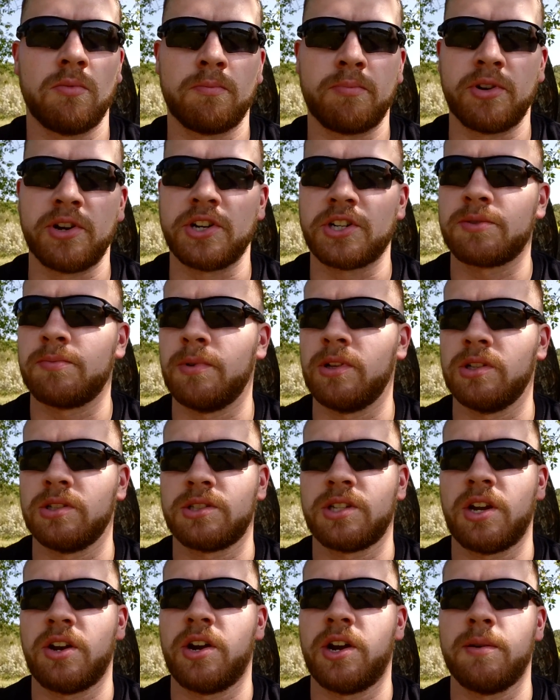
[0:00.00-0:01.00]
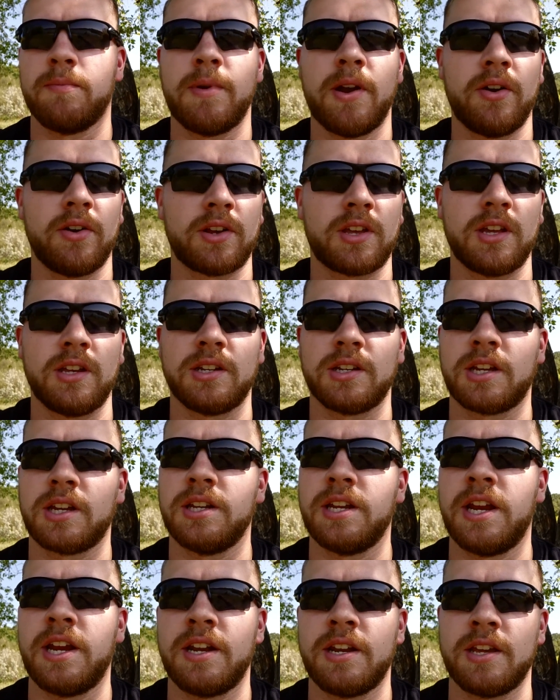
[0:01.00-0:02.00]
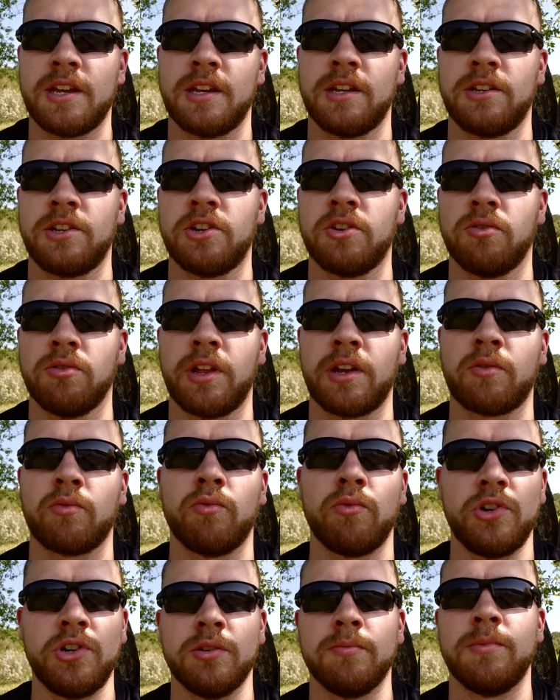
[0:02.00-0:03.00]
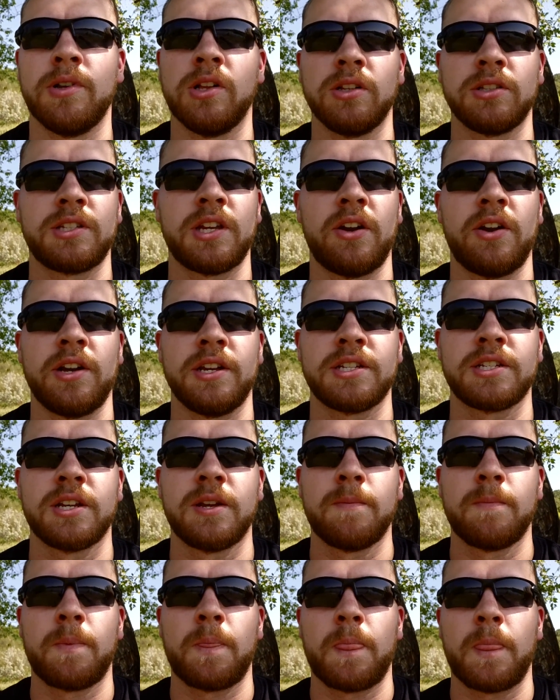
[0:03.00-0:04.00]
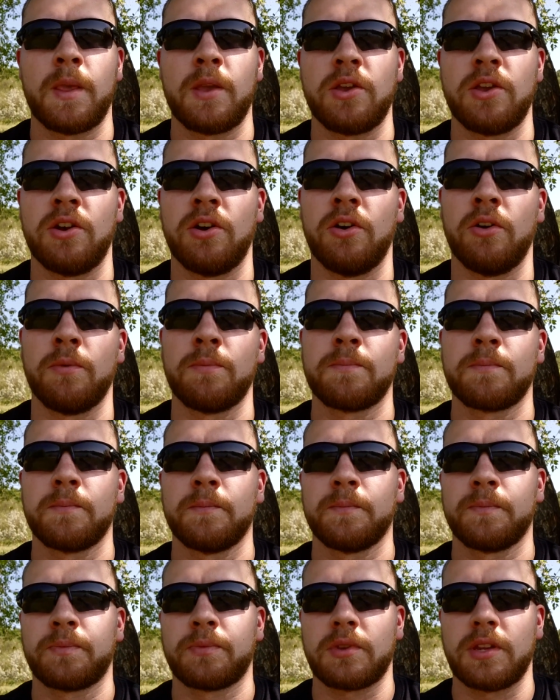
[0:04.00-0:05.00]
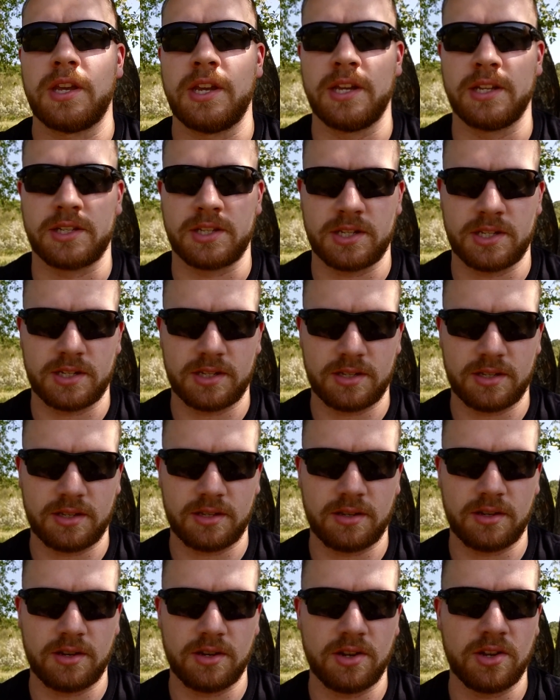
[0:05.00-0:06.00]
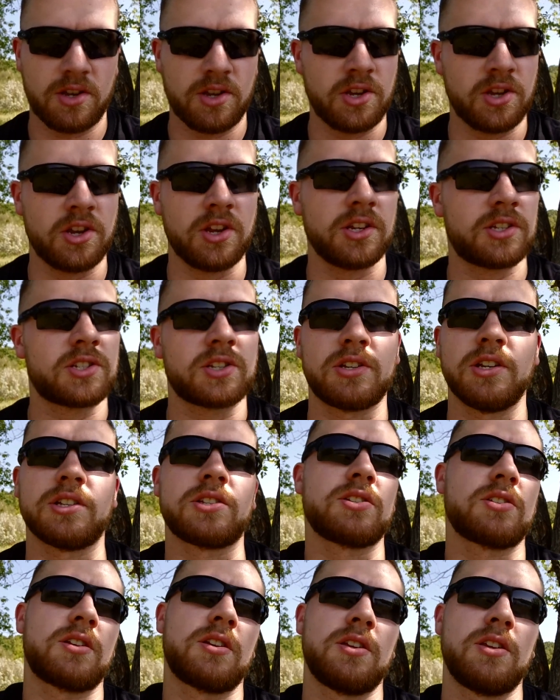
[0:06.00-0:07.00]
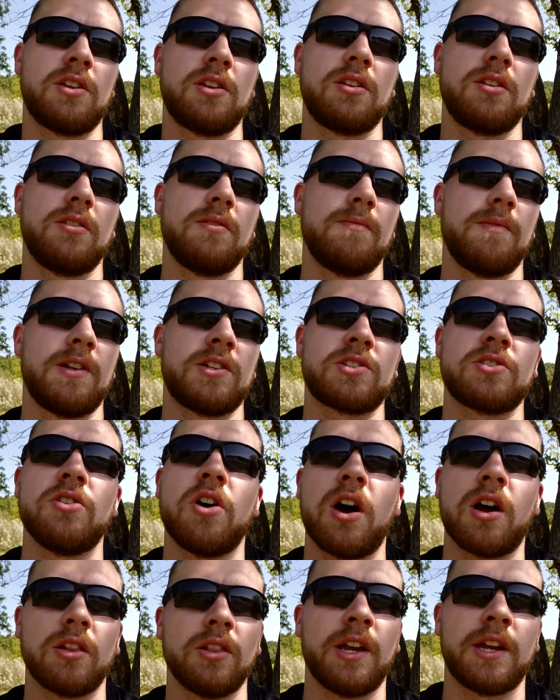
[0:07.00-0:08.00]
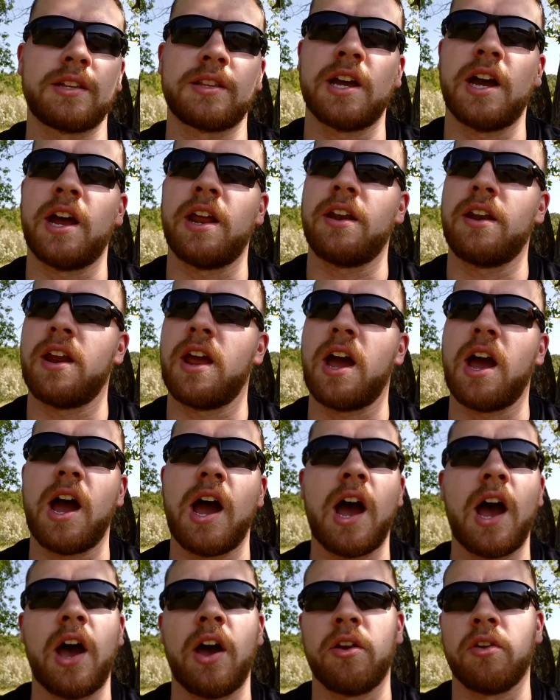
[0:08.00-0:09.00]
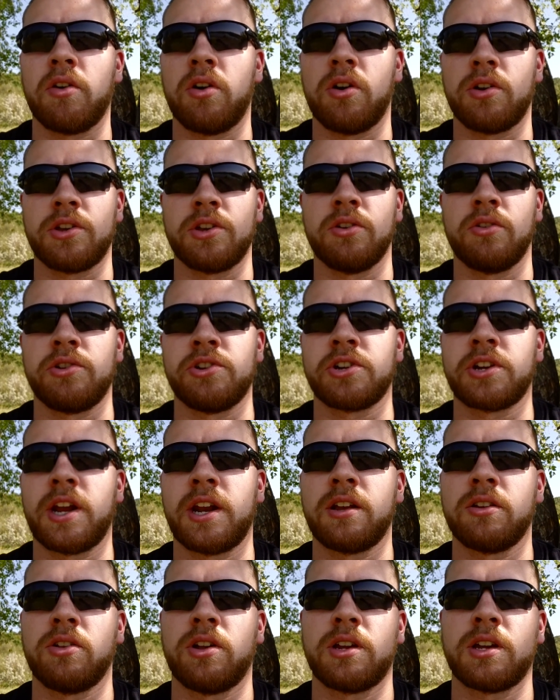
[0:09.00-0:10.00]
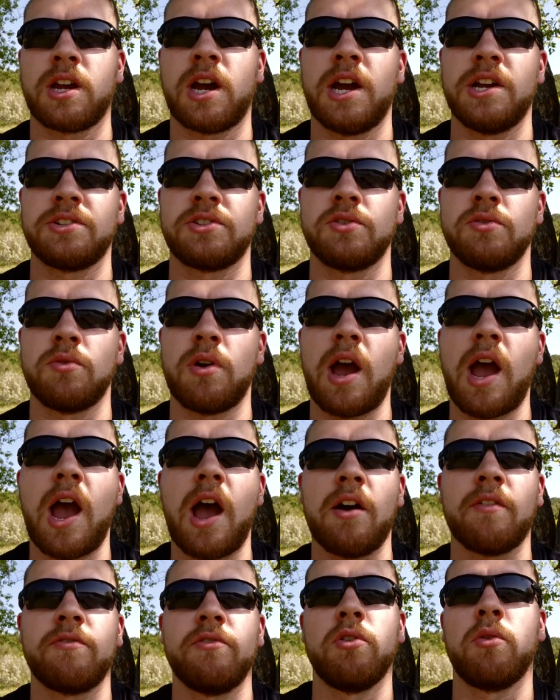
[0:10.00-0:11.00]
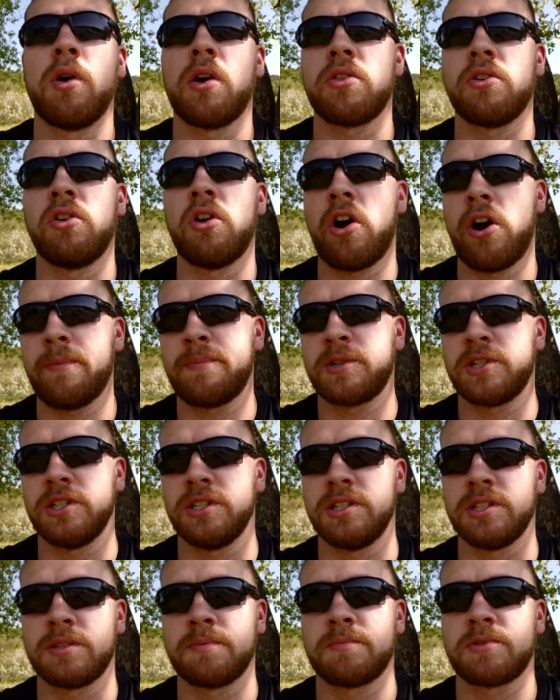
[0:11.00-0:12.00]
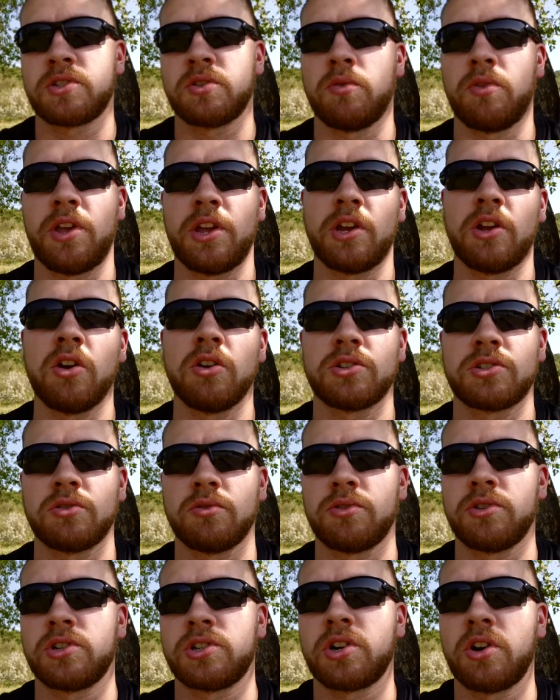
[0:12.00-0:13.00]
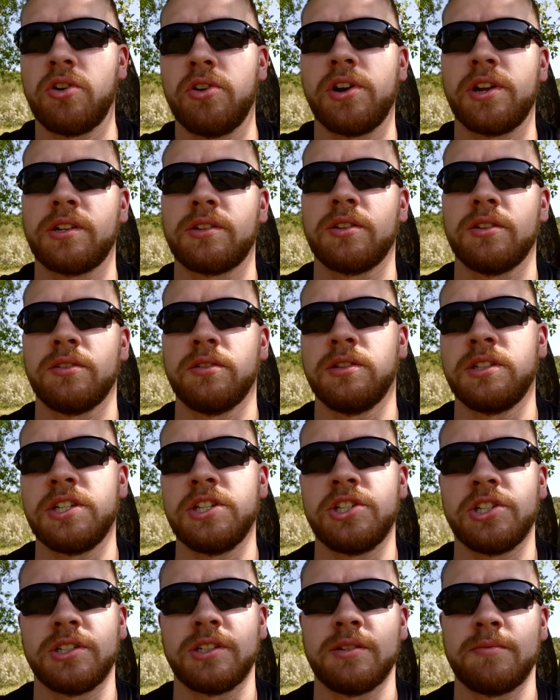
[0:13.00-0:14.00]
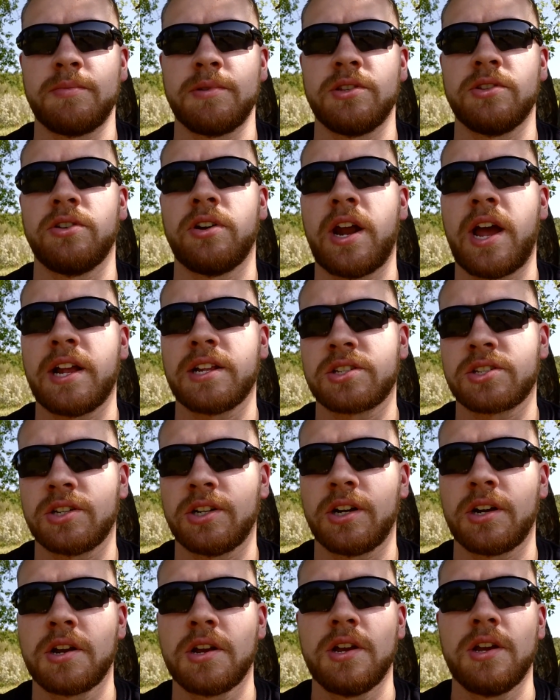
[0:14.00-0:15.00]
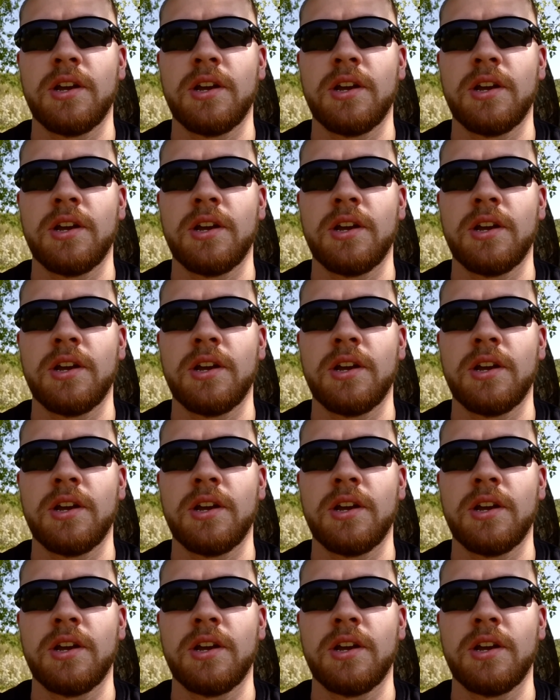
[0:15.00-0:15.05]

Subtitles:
British military, American, Canadian, like real militaries, you know, it's it's it's it's not like that at all. You're getting a lot of guys who have no other options, so they're turning to the Legion to be their answer.